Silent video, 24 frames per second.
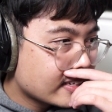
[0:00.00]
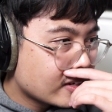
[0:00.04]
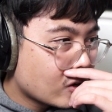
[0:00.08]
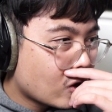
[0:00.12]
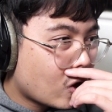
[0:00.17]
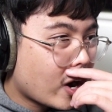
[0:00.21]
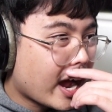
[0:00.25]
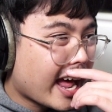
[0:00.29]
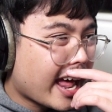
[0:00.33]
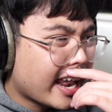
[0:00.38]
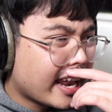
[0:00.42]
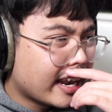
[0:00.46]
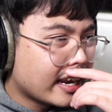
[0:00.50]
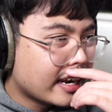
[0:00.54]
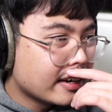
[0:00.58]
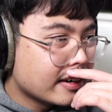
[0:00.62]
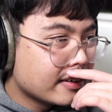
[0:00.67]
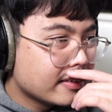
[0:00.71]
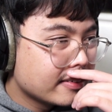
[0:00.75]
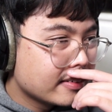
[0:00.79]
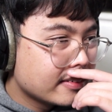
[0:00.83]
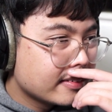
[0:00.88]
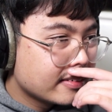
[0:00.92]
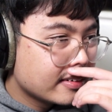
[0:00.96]
Or oh, and
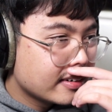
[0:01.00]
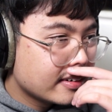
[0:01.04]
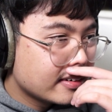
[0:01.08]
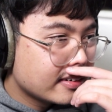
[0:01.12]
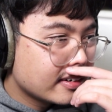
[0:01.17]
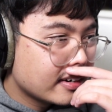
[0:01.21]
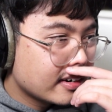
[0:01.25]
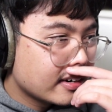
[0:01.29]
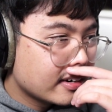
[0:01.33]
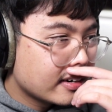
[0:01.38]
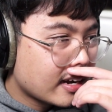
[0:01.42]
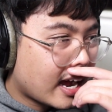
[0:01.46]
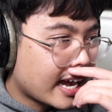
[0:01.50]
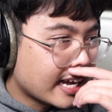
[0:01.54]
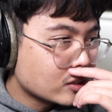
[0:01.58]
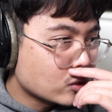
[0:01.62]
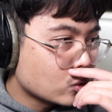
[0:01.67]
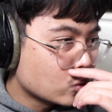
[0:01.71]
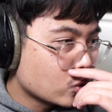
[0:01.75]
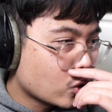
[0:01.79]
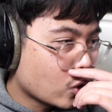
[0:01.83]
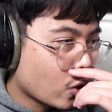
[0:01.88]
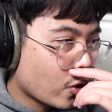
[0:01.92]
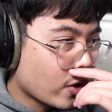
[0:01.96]
High
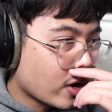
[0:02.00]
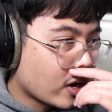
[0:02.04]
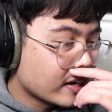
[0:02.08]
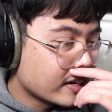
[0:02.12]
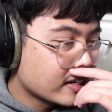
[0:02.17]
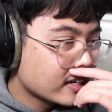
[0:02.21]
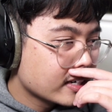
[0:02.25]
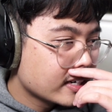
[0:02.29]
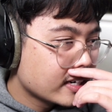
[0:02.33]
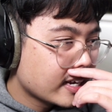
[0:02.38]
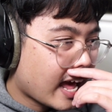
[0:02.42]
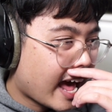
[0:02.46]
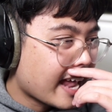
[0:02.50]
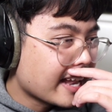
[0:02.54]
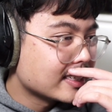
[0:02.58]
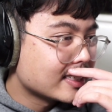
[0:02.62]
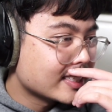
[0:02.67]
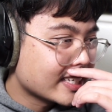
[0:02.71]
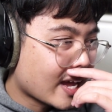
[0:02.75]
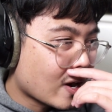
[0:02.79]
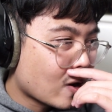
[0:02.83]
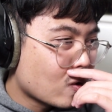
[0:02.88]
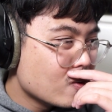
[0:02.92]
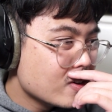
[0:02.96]
School Gohan and
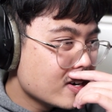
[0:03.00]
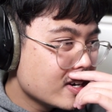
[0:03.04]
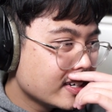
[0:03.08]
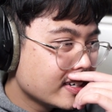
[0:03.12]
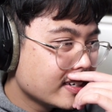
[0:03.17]
Cell.